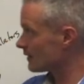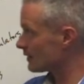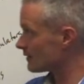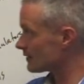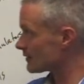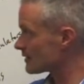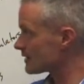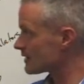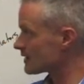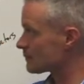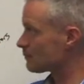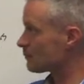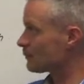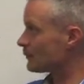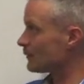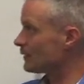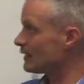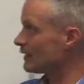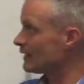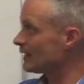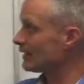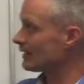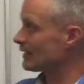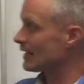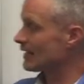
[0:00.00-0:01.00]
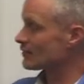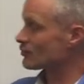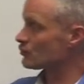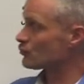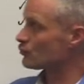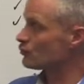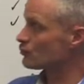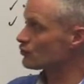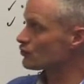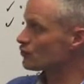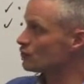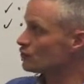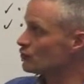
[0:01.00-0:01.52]
spreading that
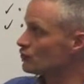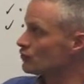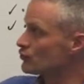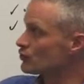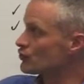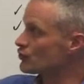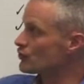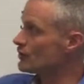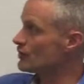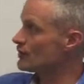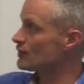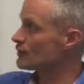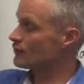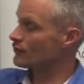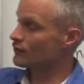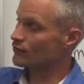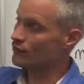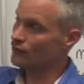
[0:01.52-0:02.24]
source of nutrients